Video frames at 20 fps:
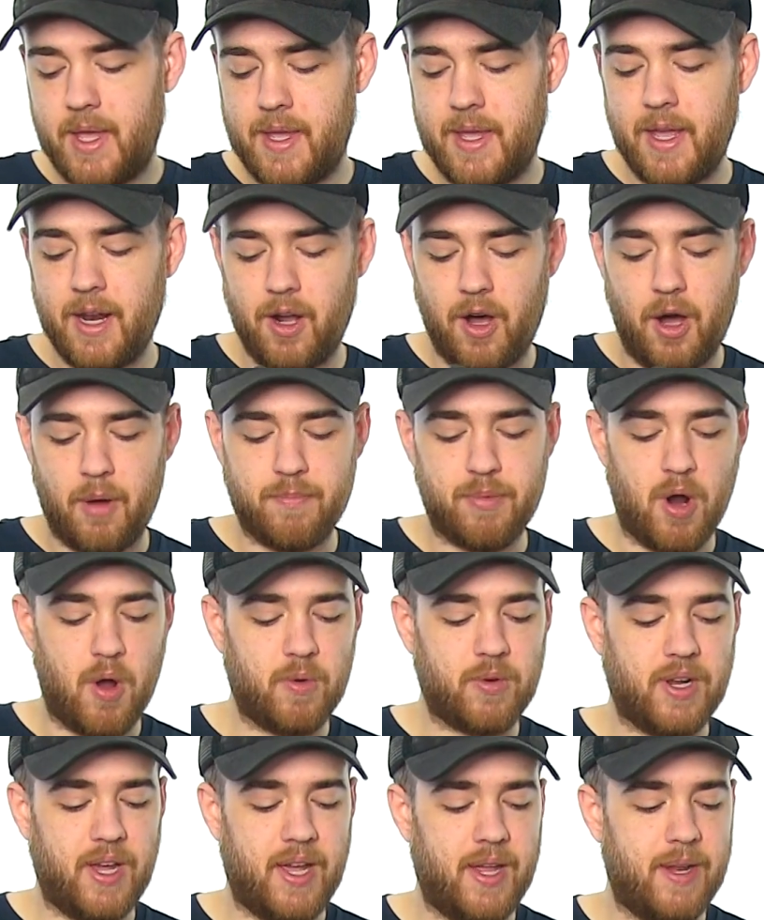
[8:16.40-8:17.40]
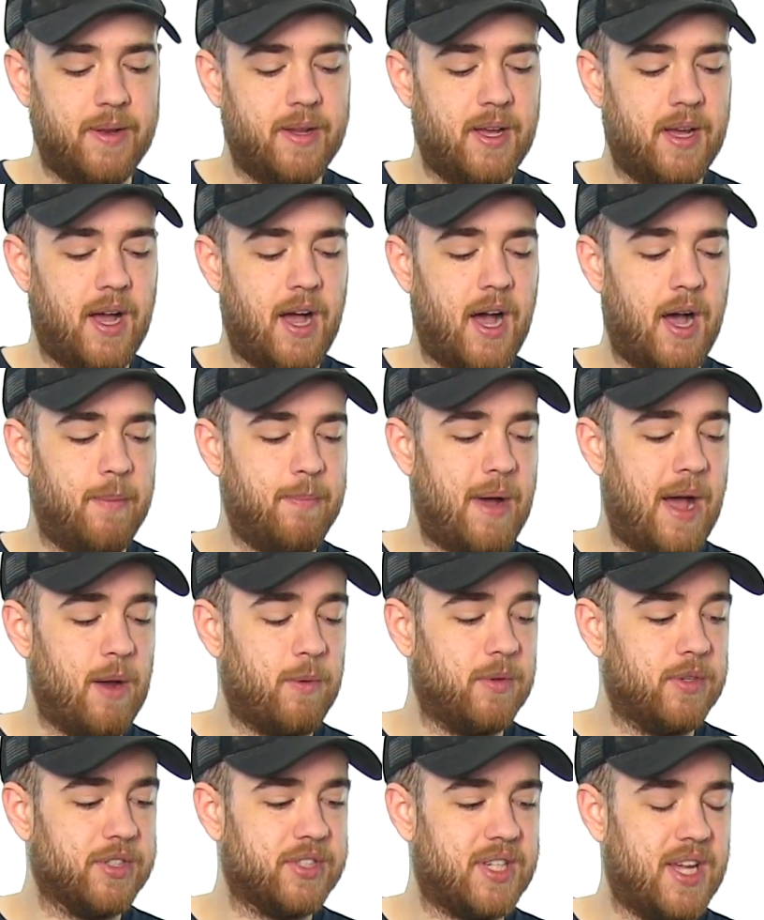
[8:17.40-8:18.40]
it all broke in. I
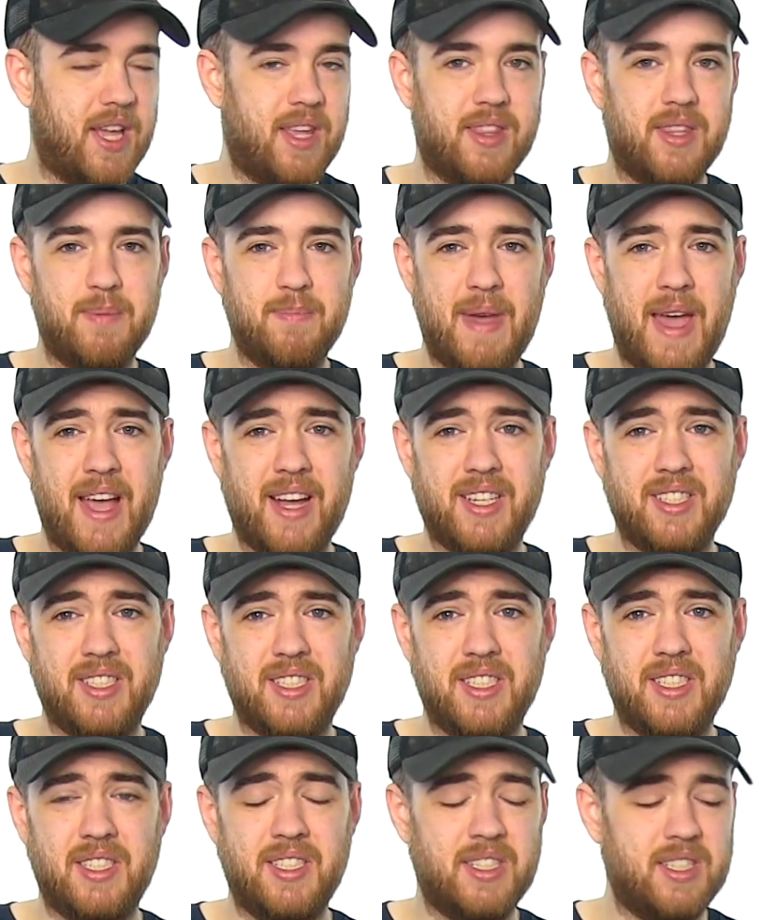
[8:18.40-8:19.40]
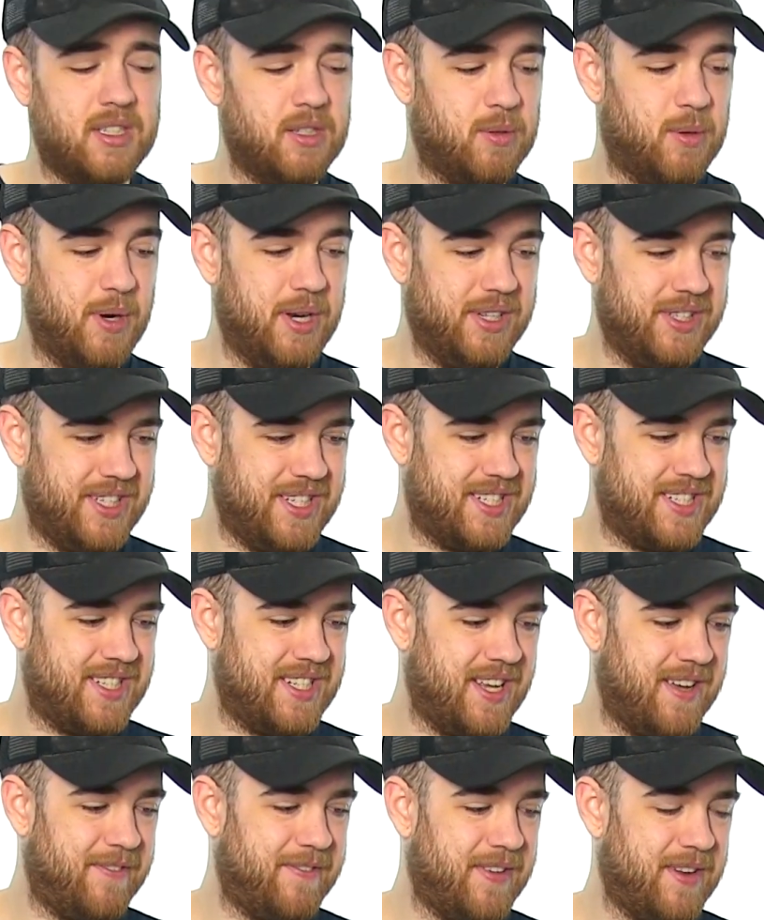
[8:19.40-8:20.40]
will say the magazine's still really
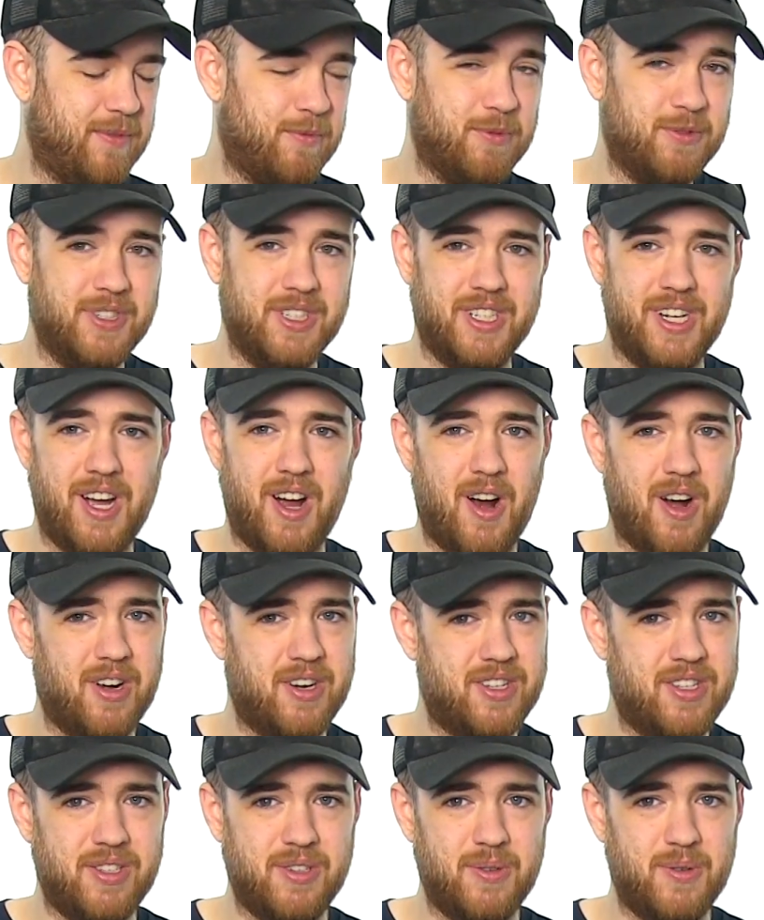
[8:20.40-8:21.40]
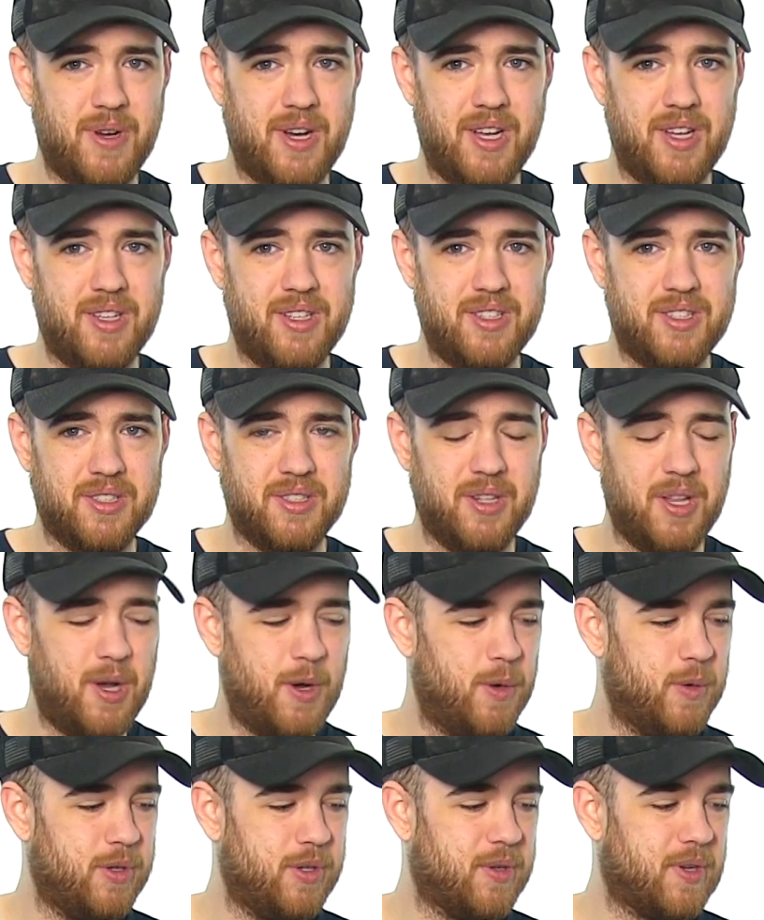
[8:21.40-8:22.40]
stiff and really hard to
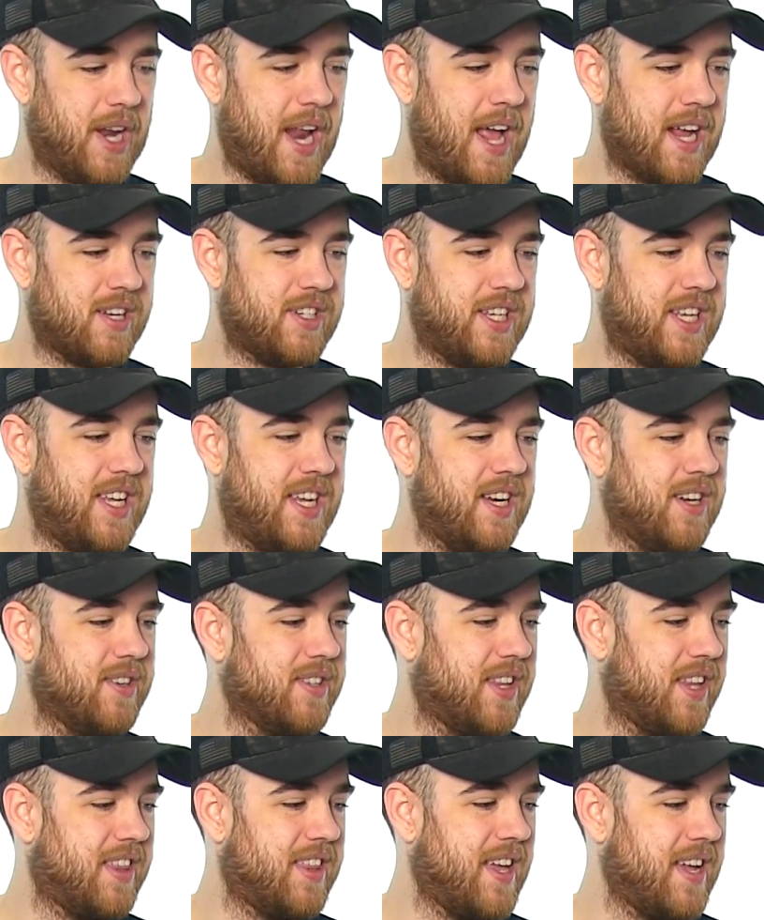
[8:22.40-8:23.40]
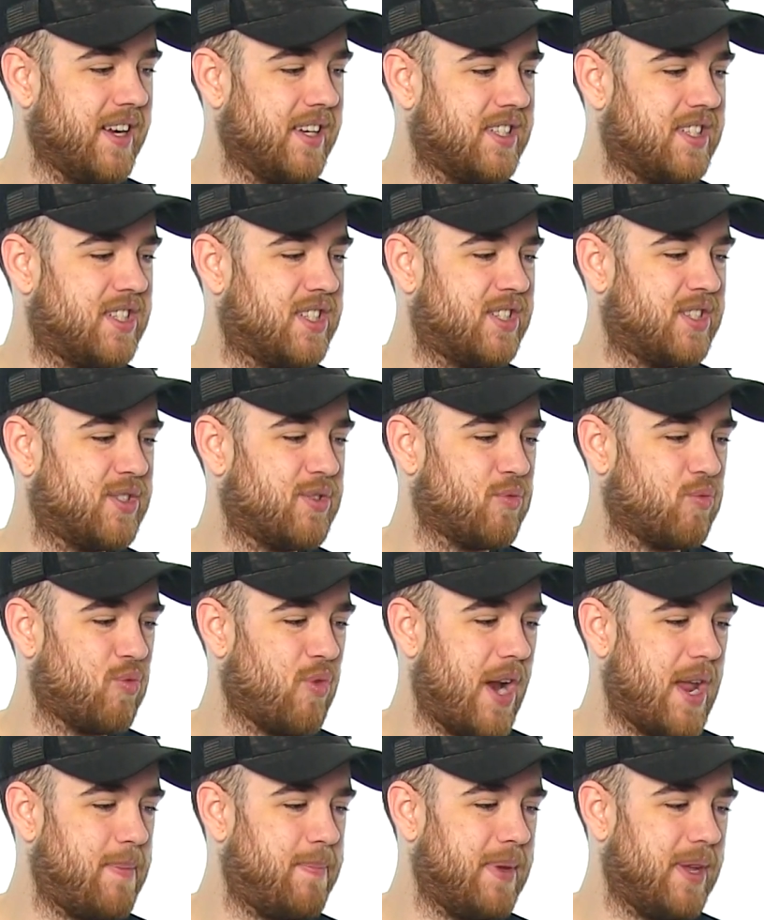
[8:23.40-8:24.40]
load. You can actually hear the thing
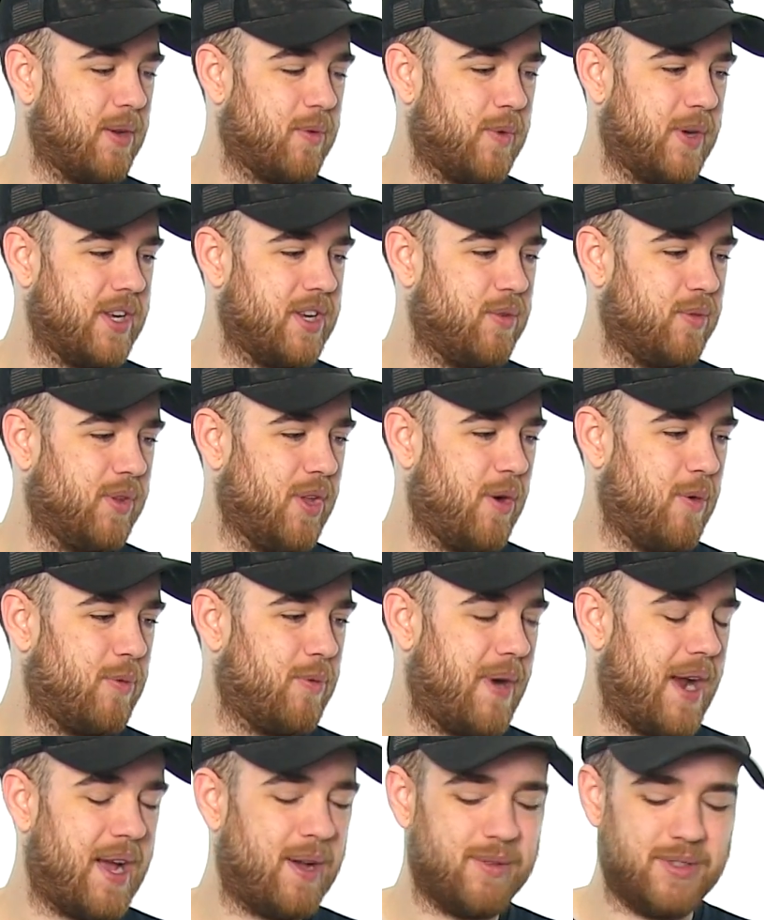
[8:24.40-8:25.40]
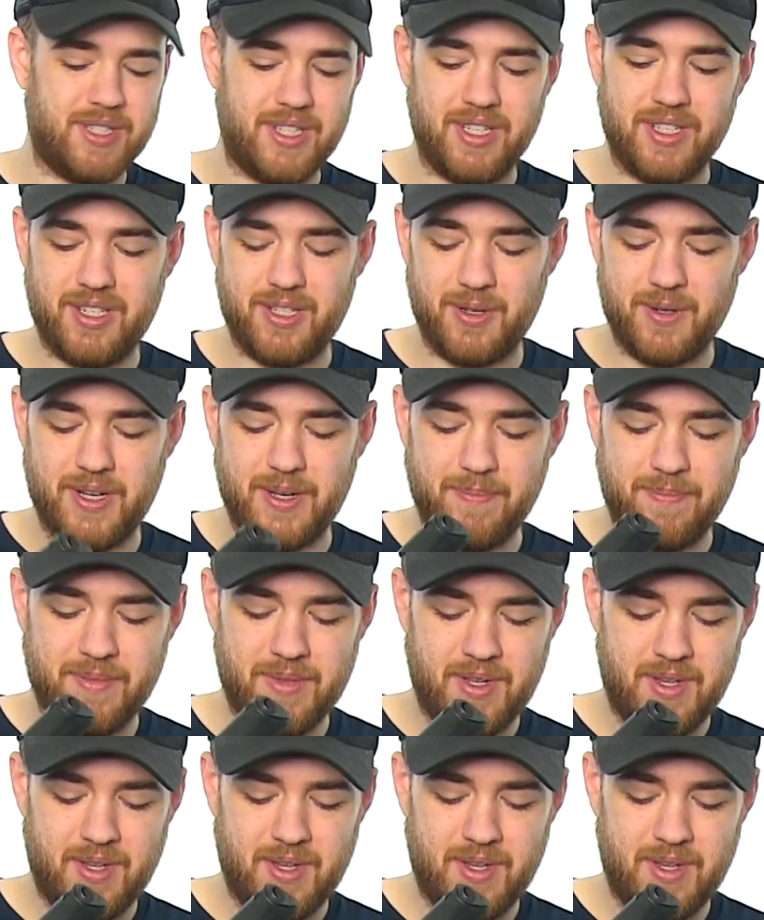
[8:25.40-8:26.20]
scraping when you load rounds into it.